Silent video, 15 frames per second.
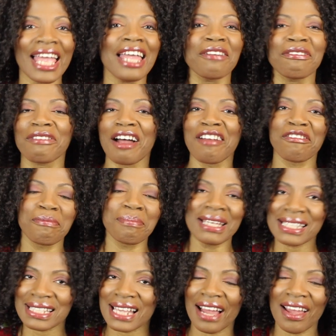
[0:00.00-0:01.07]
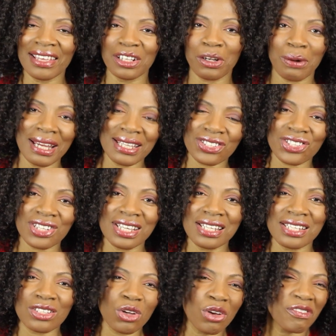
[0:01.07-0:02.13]
If I've missed out any
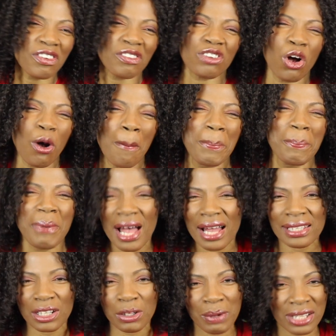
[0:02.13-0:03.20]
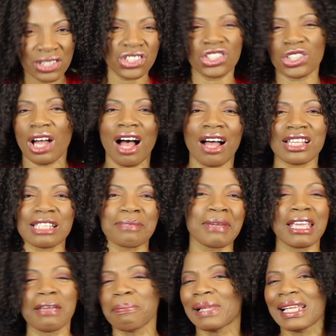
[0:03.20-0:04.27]
questions, or if you've got a burning question to ask
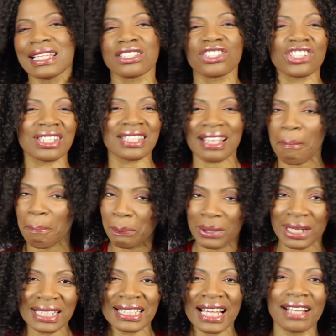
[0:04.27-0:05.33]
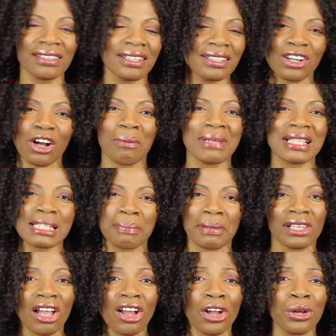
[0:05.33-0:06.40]
me, please just put it down in the comments
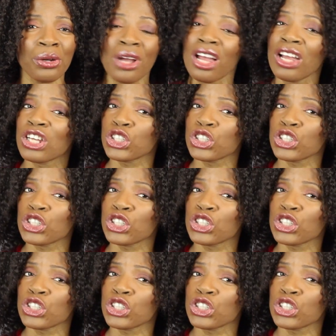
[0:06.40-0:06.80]
below.